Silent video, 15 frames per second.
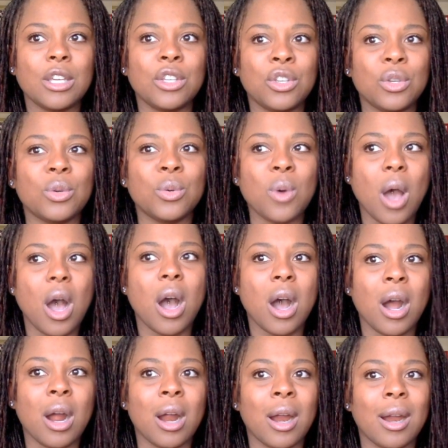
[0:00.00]
you
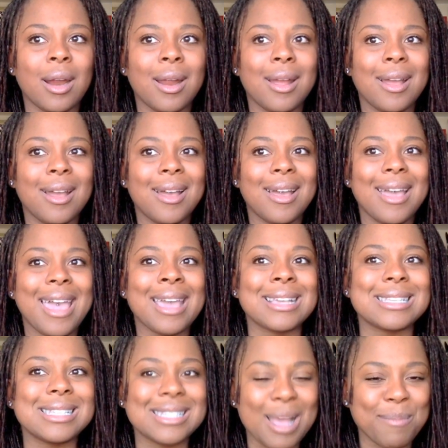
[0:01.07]
are
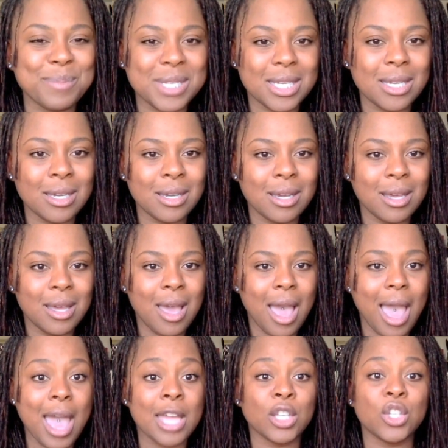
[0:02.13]
accepting
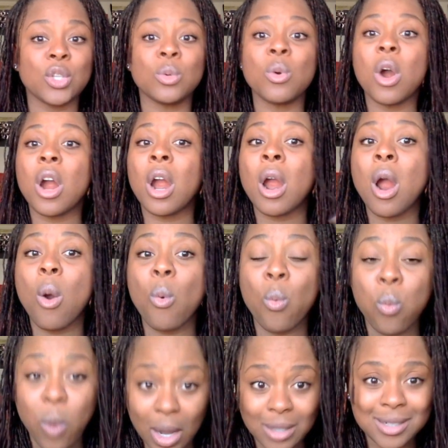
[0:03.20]
and you are
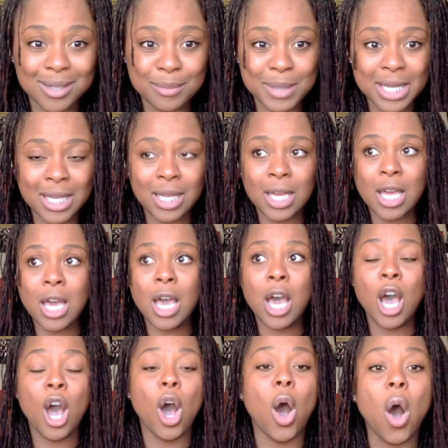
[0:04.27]
welcoming
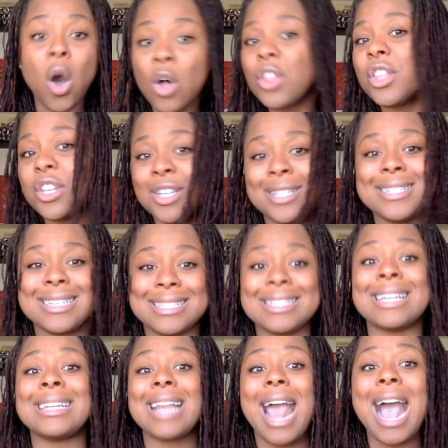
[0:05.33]
all the goodness
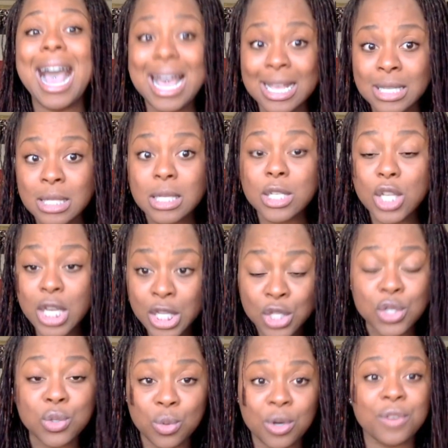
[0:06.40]
that it has in
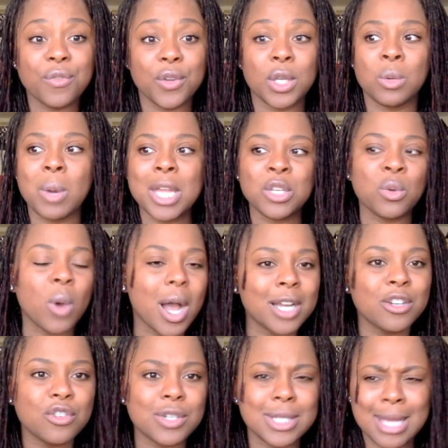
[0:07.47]
store for you. And you
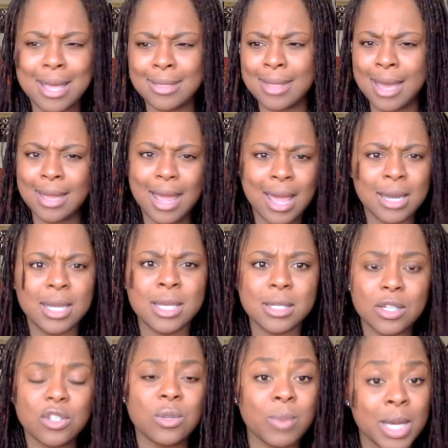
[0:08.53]
understand that any
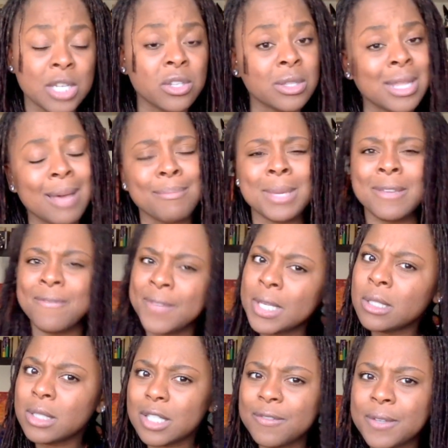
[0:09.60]
situation that may
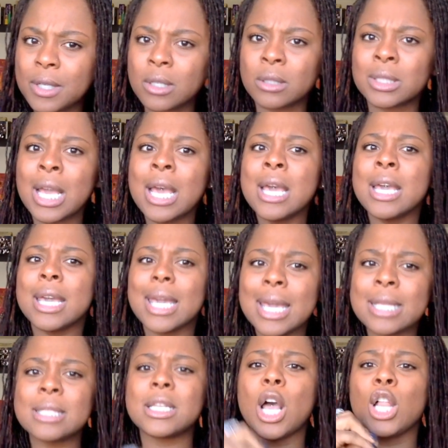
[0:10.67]
feel difficult,
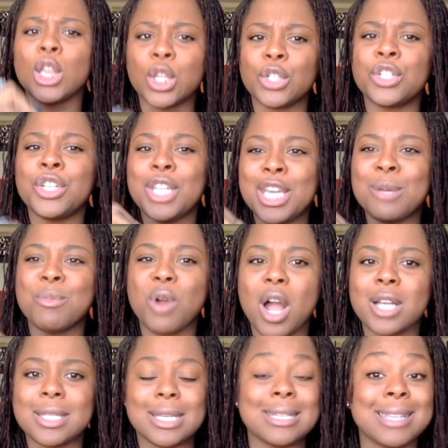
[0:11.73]
it's a learning
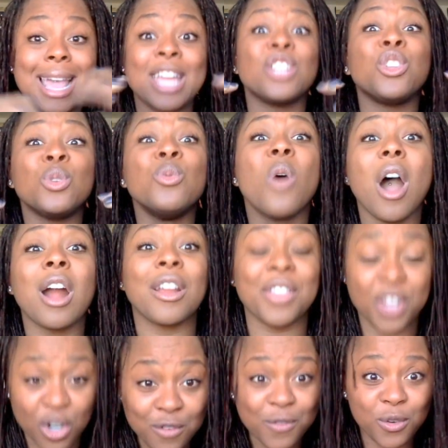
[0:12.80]
process. And you are
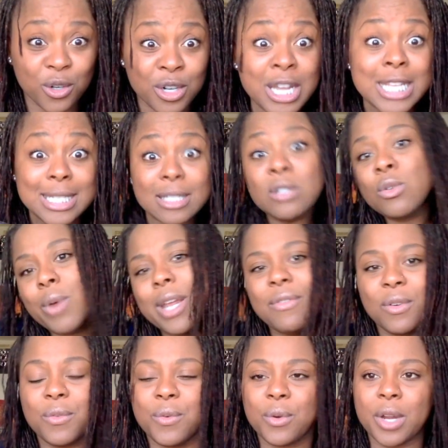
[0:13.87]
therefore still
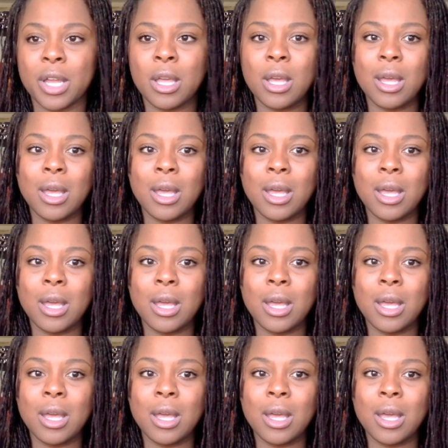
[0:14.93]
grateful for it.